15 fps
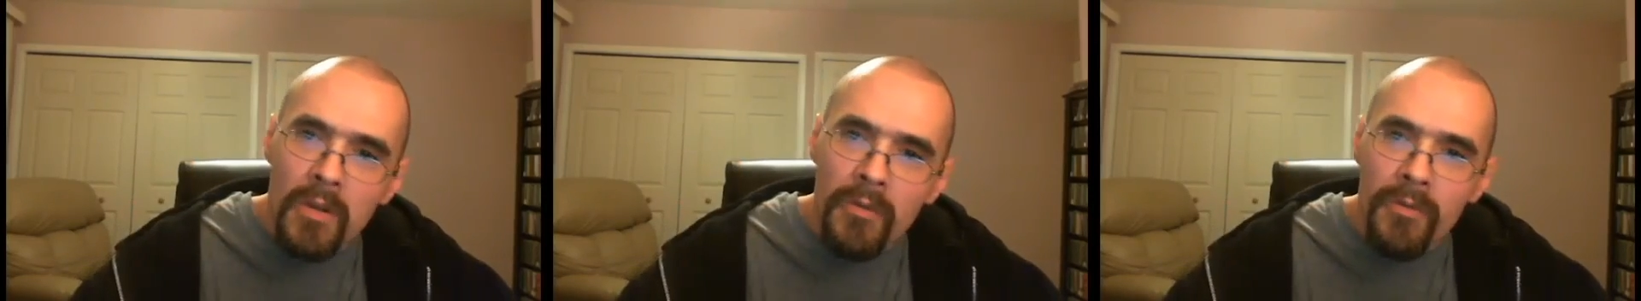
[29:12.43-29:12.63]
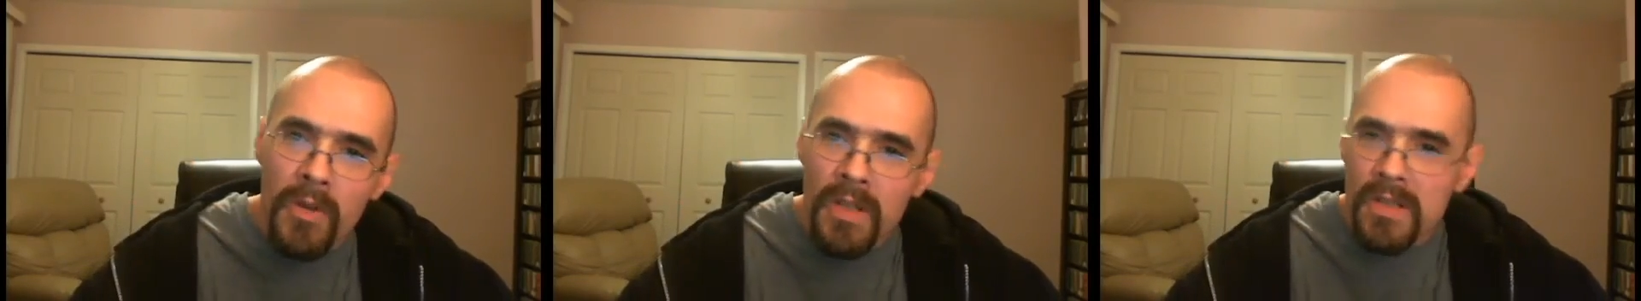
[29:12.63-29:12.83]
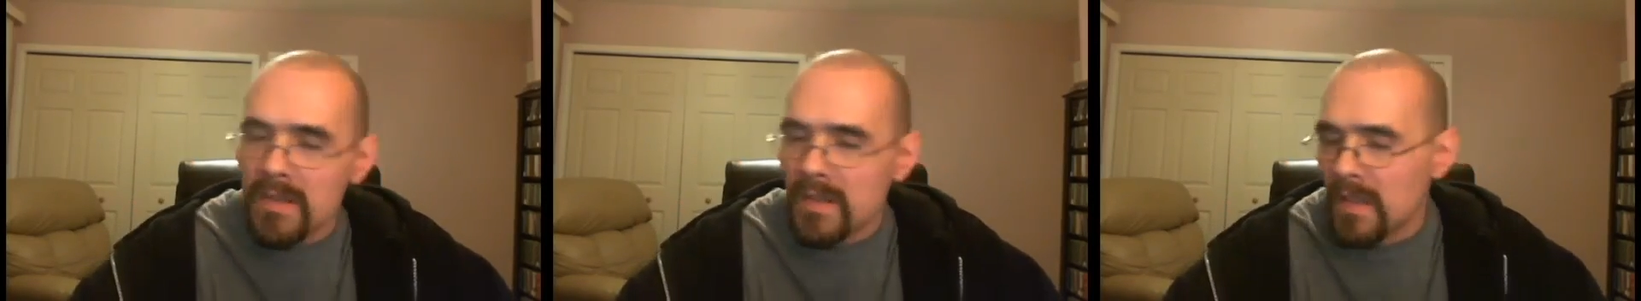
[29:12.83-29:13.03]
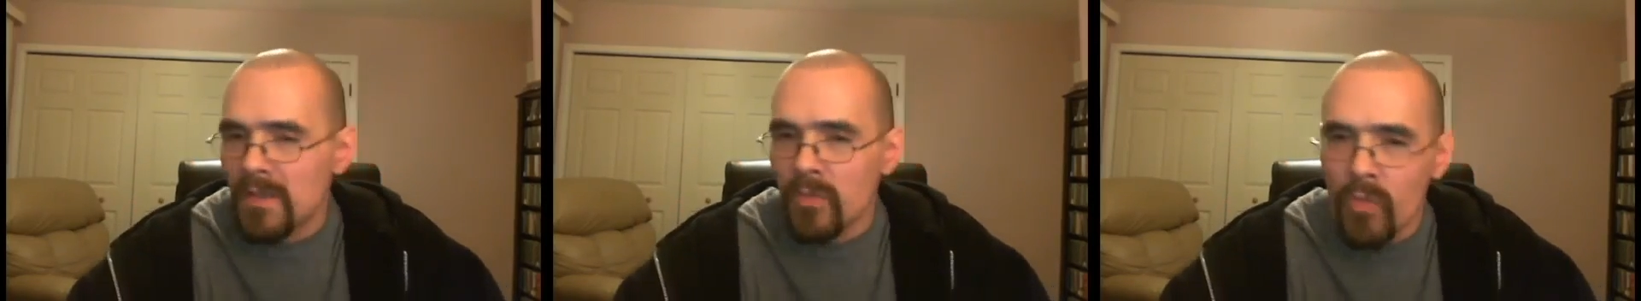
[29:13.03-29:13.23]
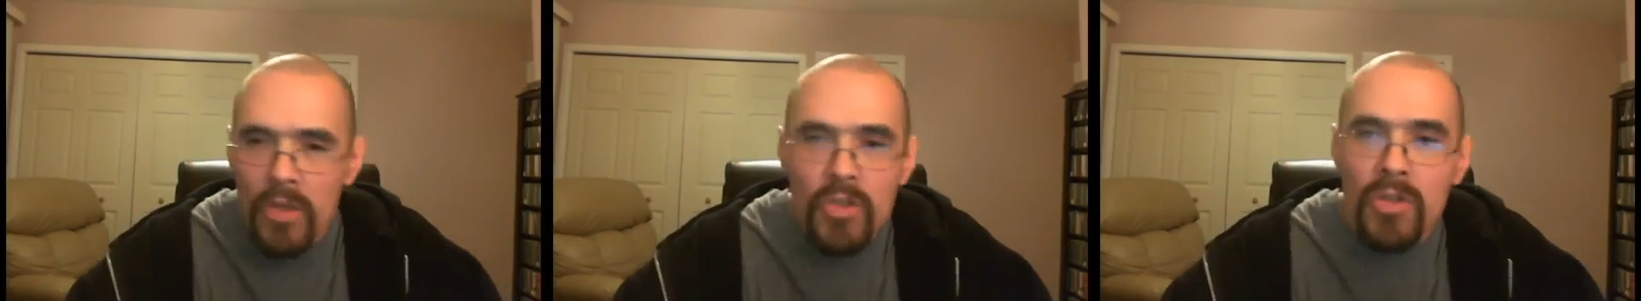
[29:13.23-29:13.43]
So for
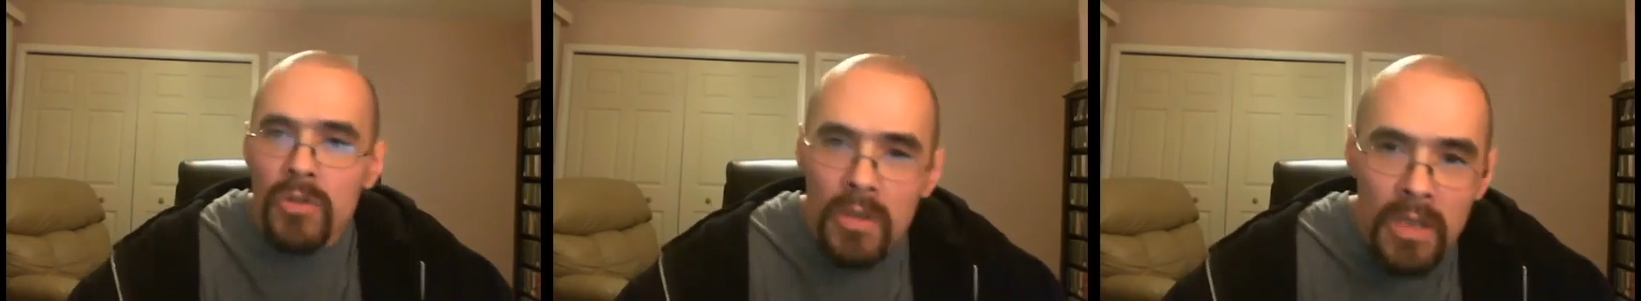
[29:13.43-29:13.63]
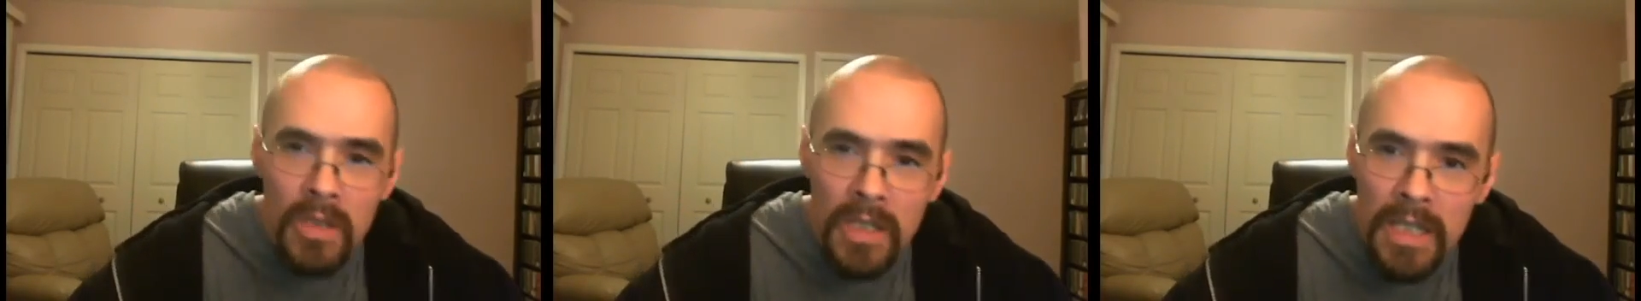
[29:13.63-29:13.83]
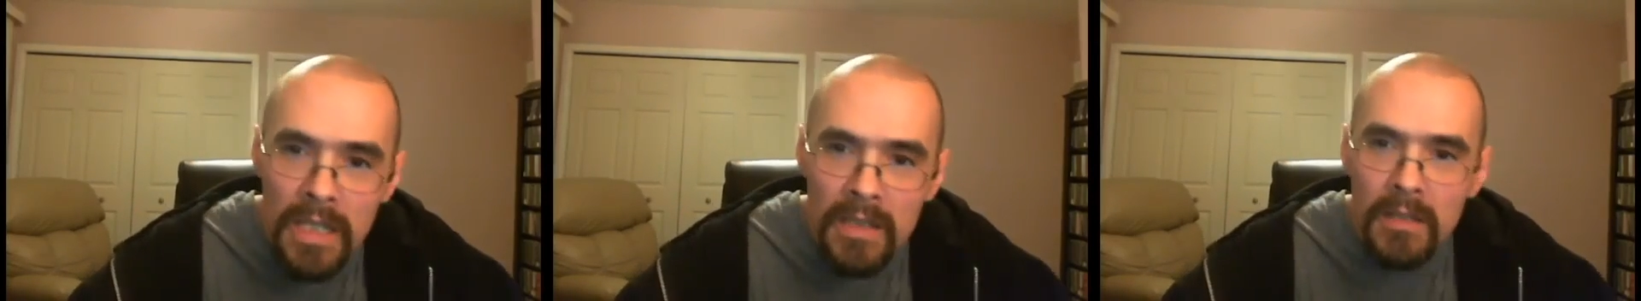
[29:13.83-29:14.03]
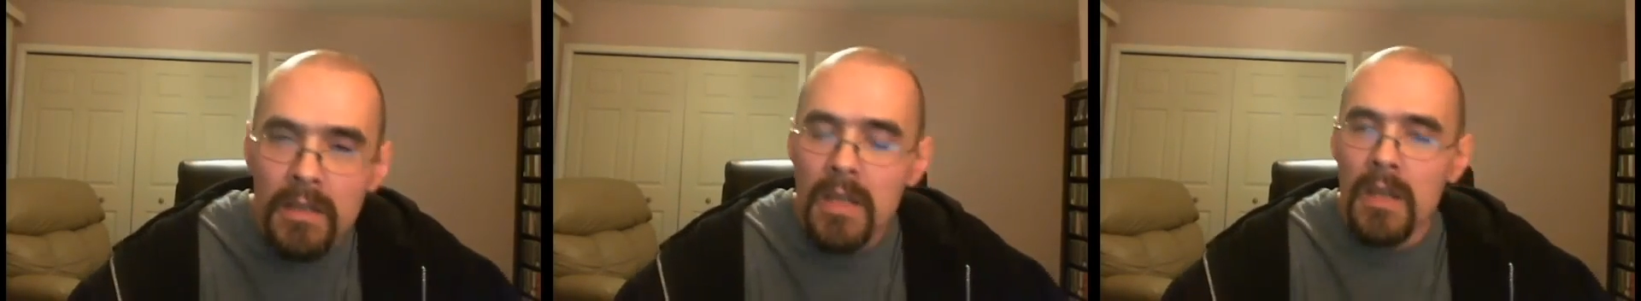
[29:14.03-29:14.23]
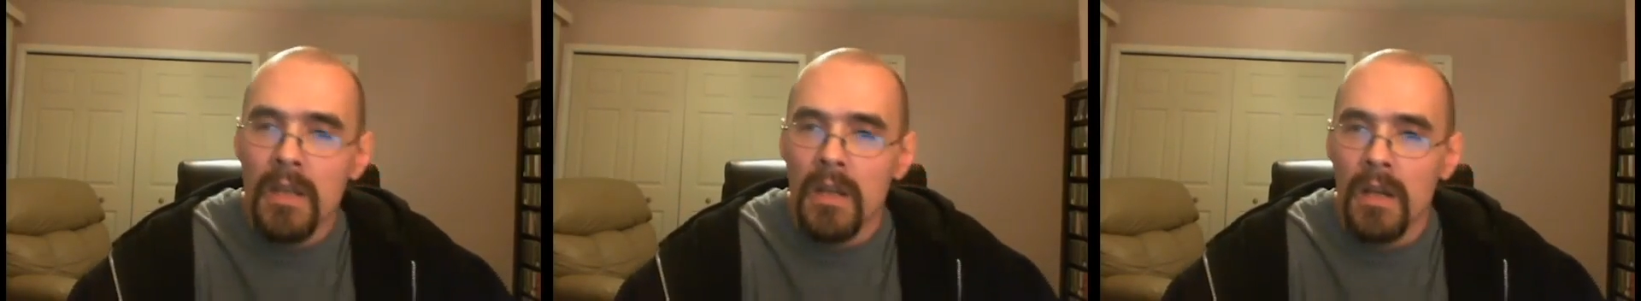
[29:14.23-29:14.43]
instance, Richard
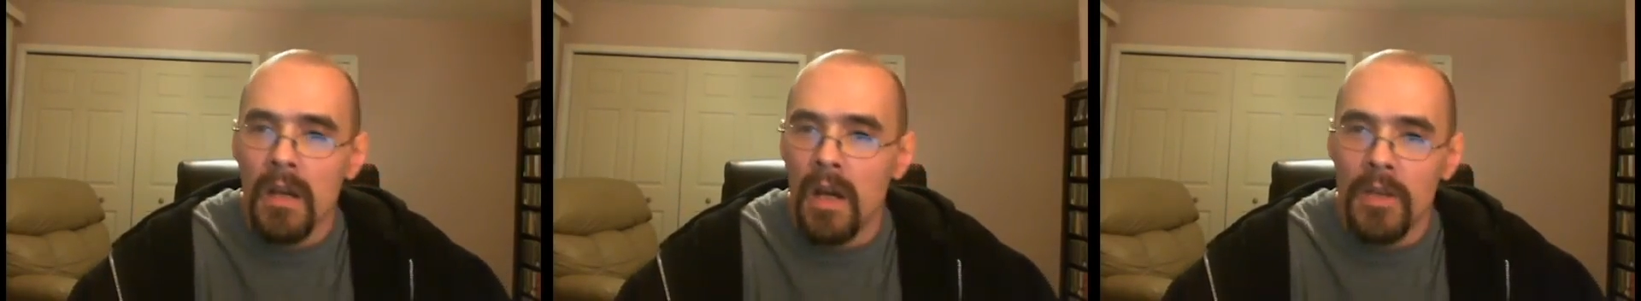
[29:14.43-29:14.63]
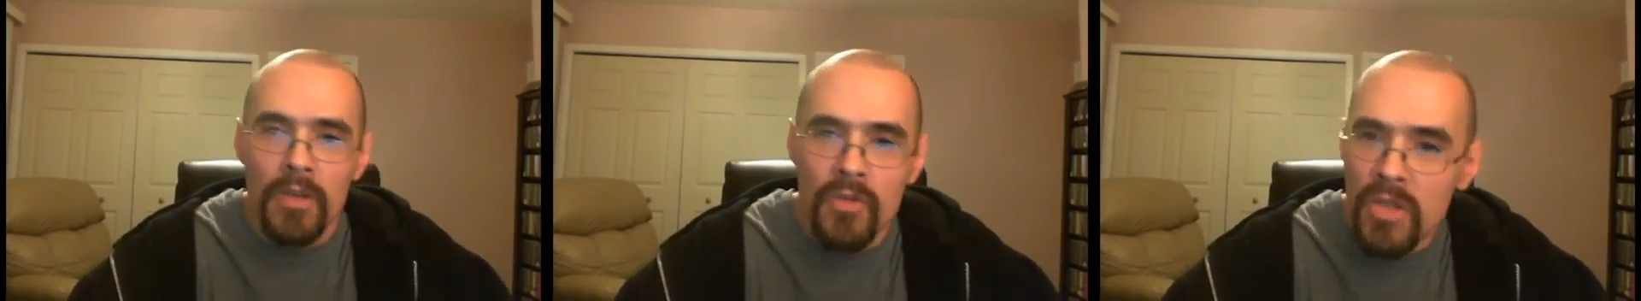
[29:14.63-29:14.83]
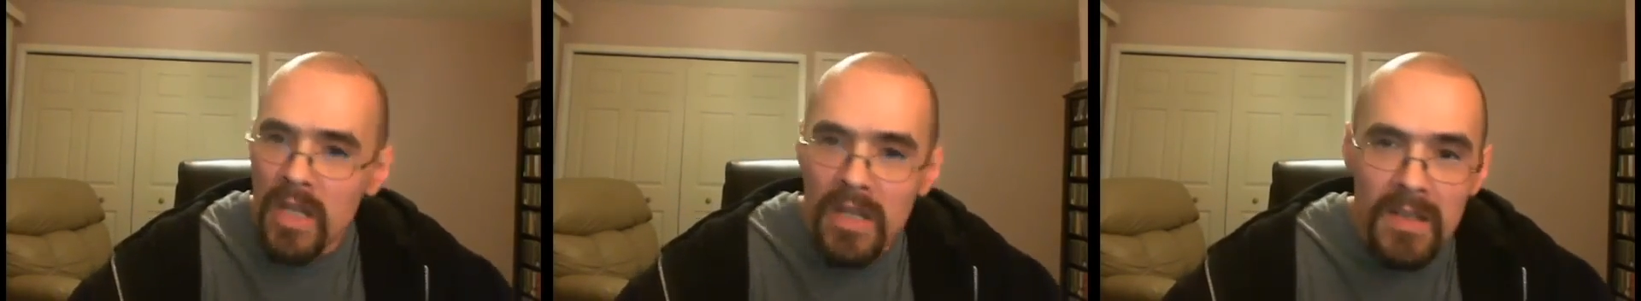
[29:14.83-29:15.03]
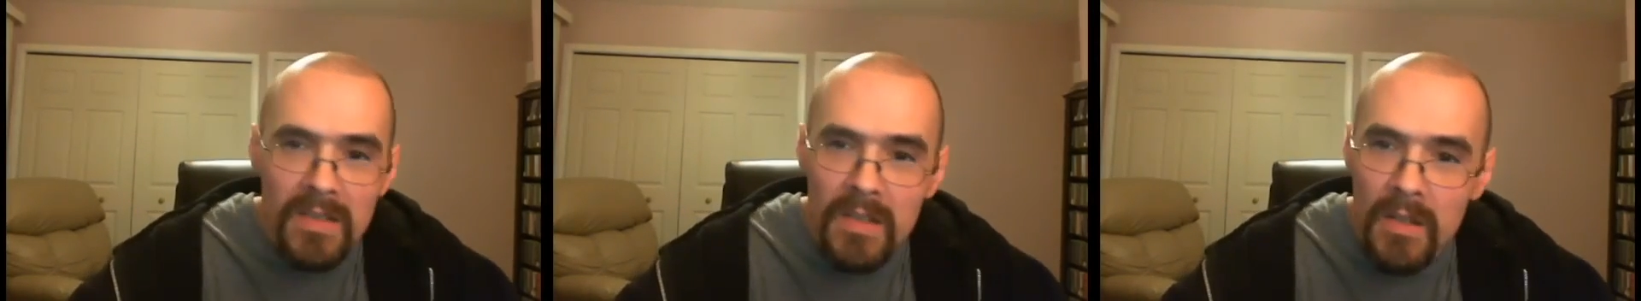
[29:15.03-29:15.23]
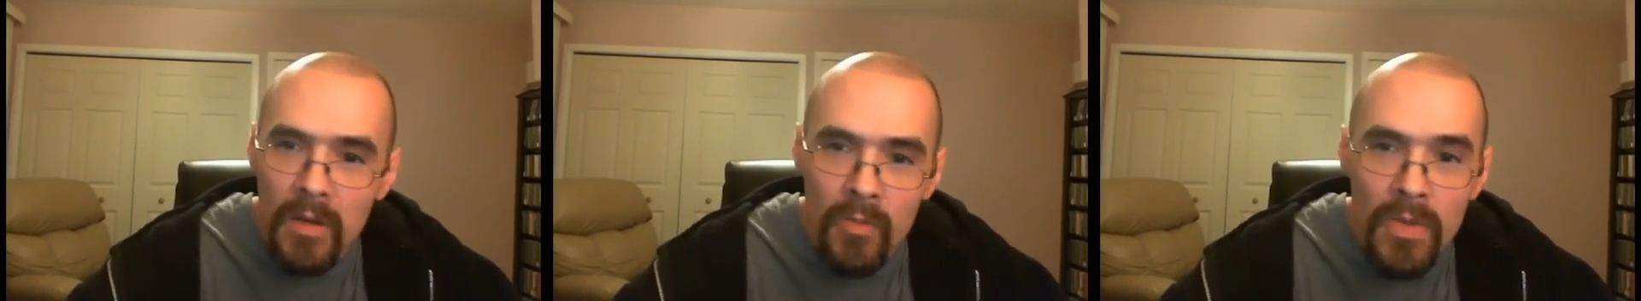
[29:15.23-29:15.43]
Lynn,
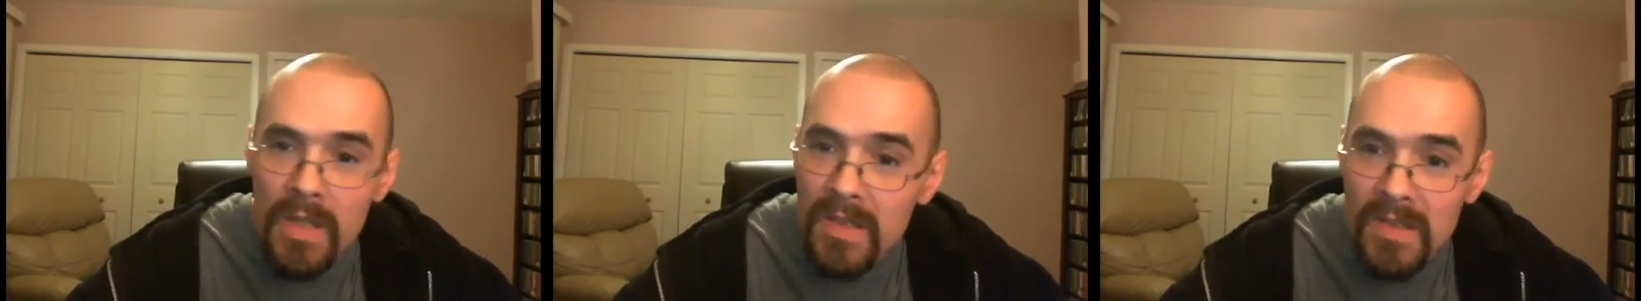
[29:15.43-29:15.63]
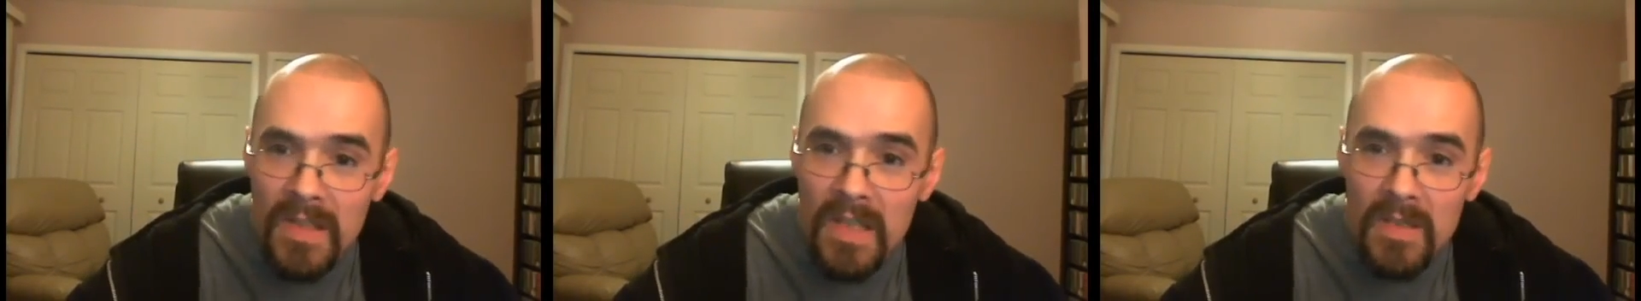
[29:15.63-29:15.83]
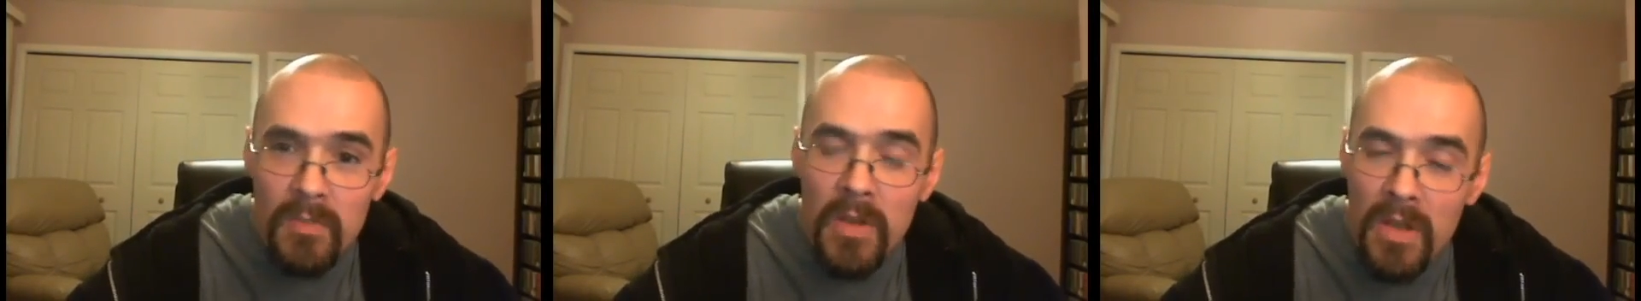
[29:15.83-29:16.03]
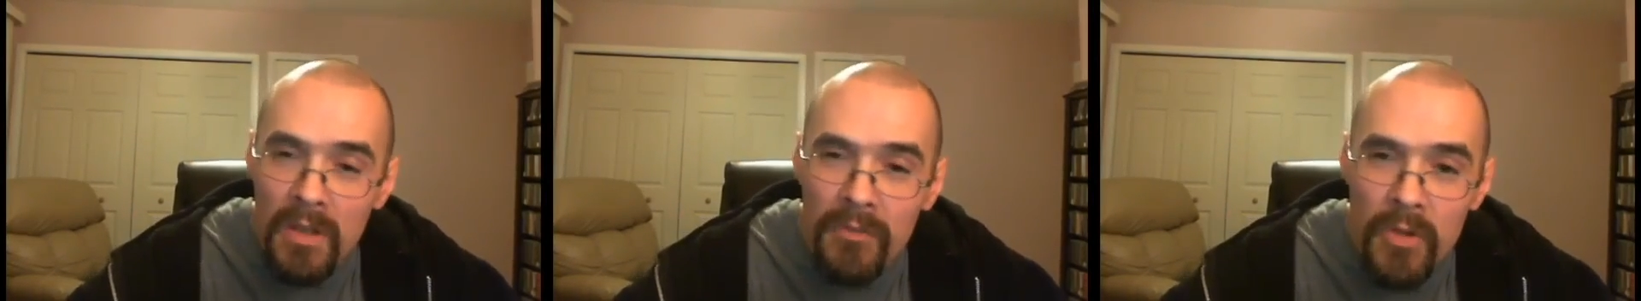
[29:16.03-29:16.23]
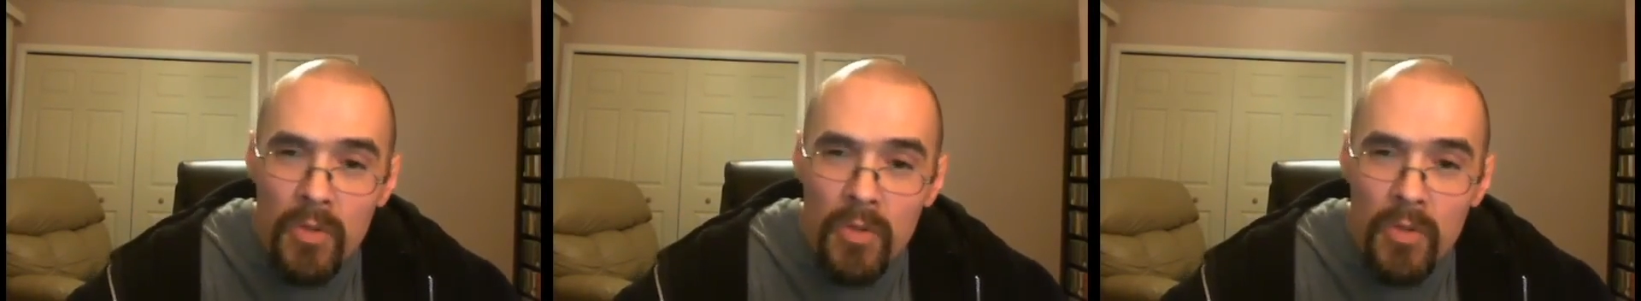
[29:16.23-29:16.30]
Eugenics, a Reassessment.